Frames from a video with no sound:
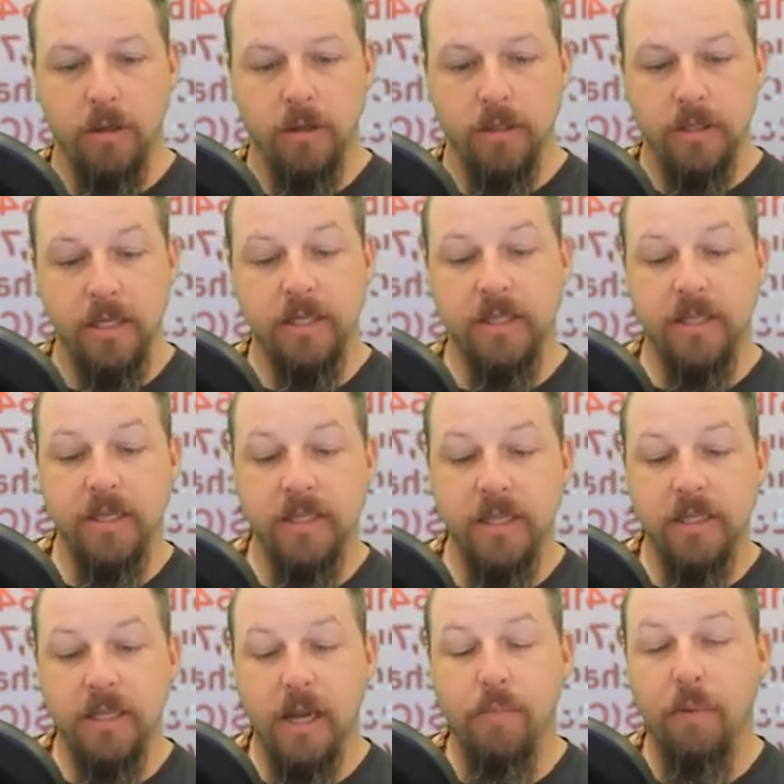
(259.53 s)
Since this
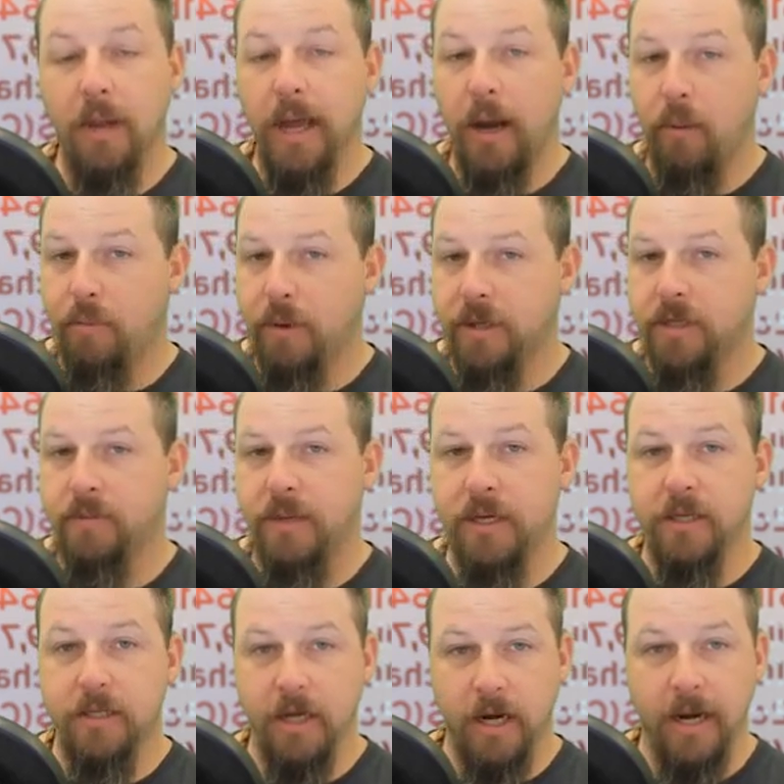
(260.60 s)
example output is
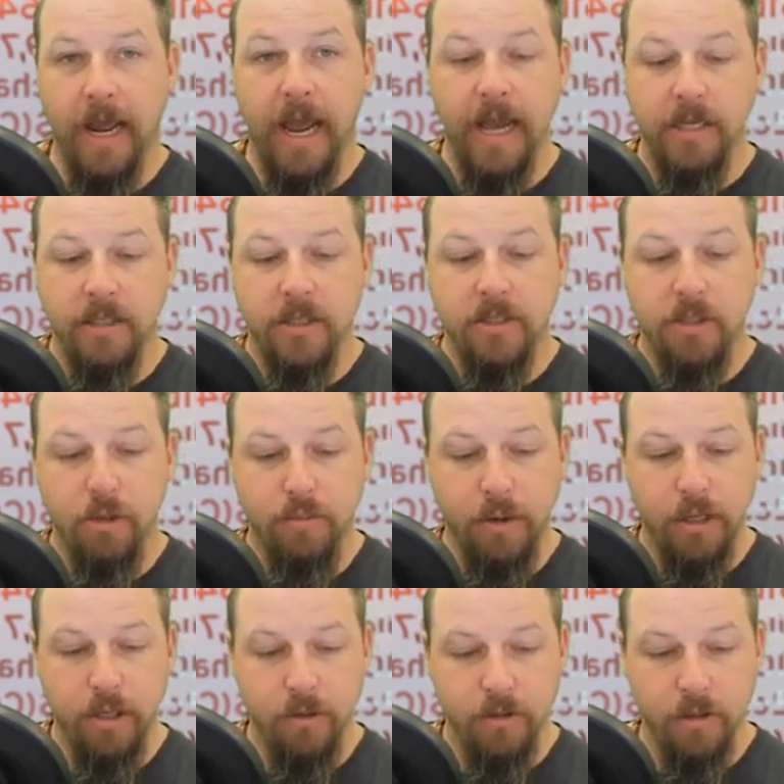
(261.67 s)
being done as the super
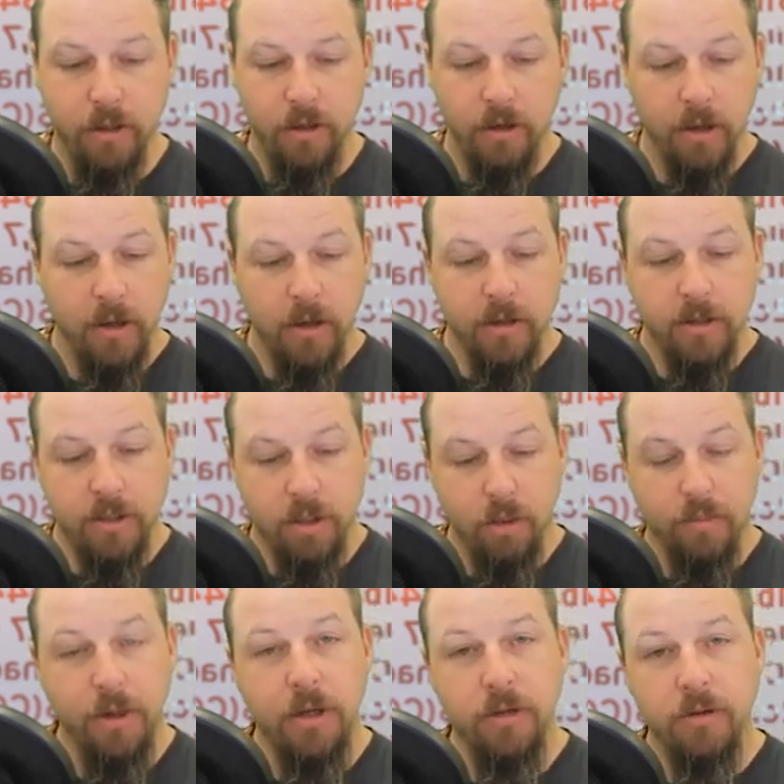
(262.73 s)
user is
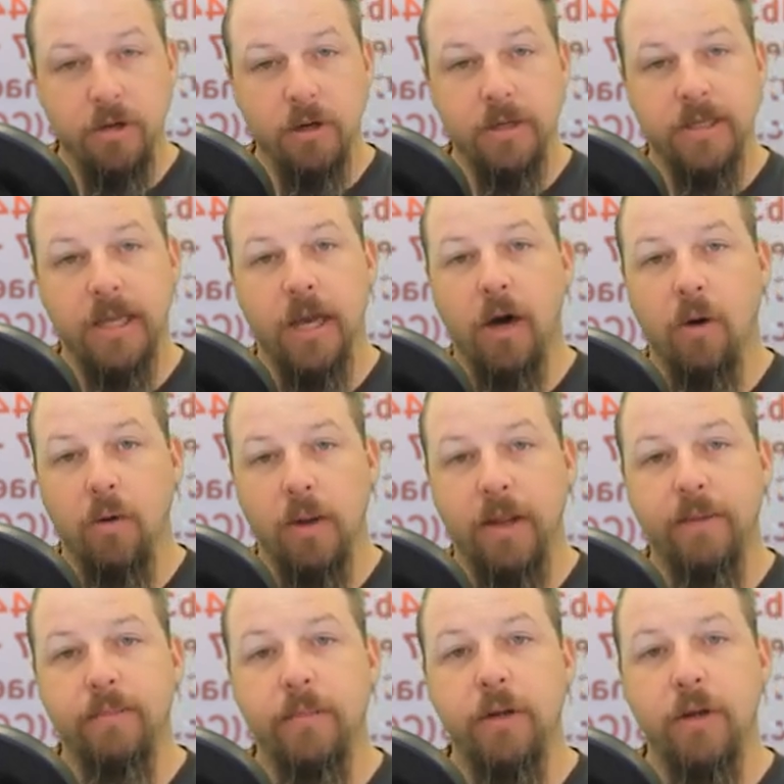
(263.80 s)
the
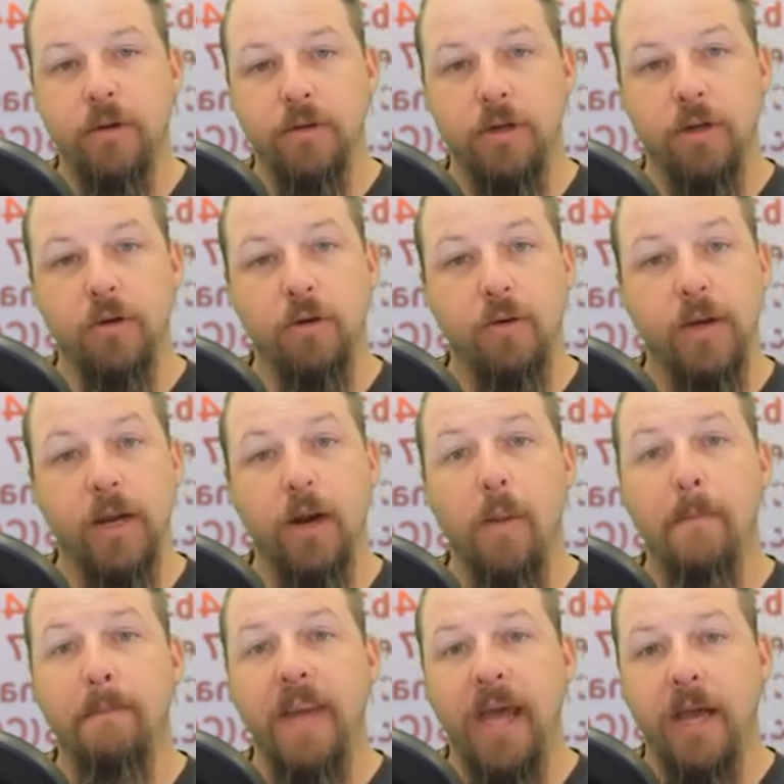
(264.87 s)
only user who can
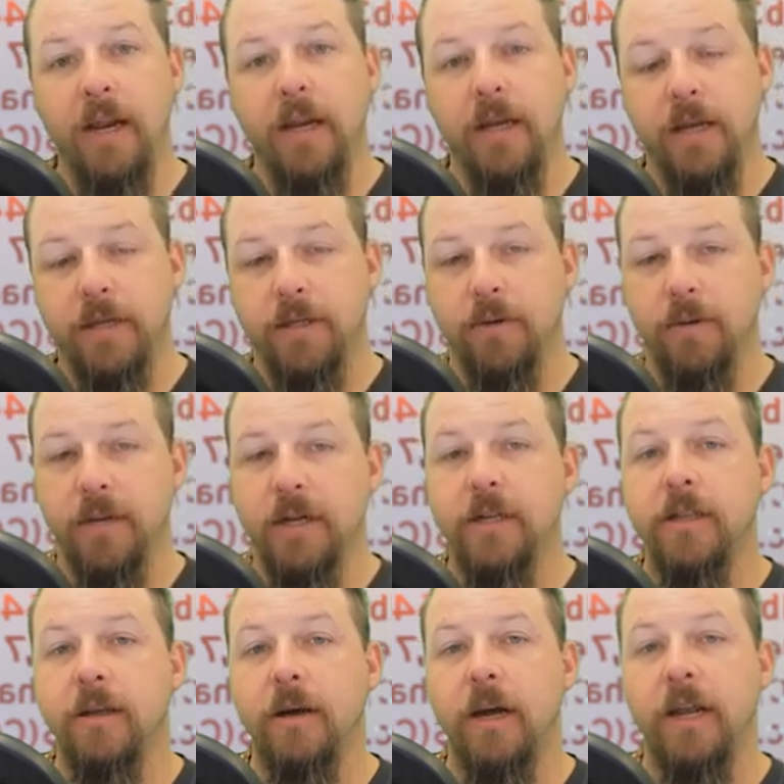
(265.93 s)
omit
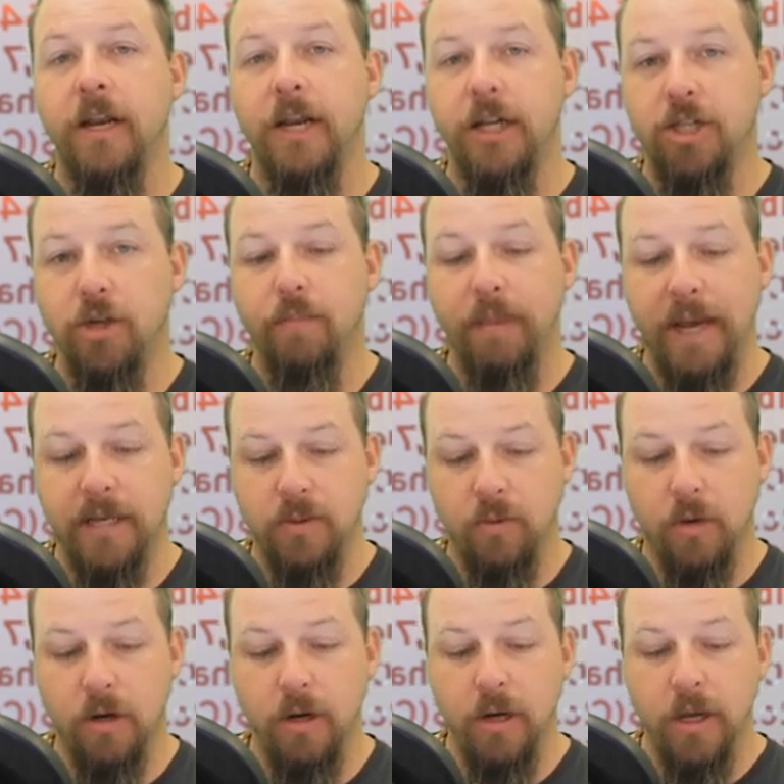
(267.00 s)
entering the initial
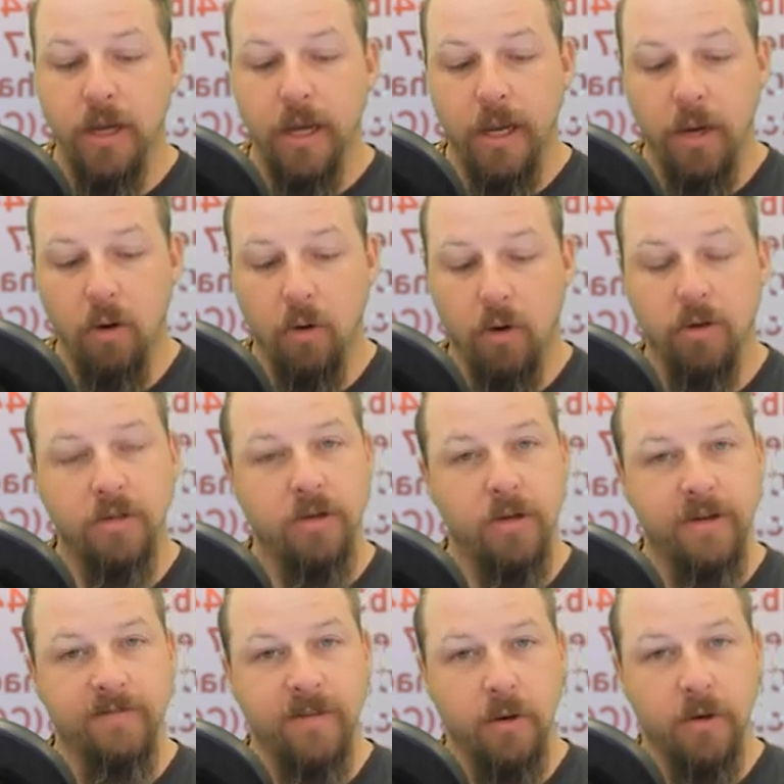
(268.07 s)
password in order to
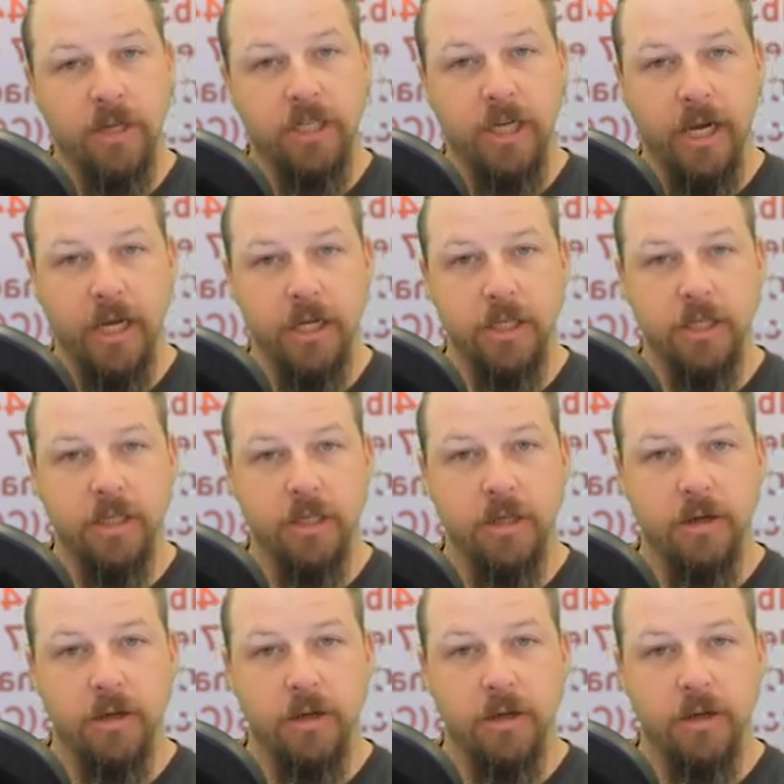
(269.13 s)
invoke a change.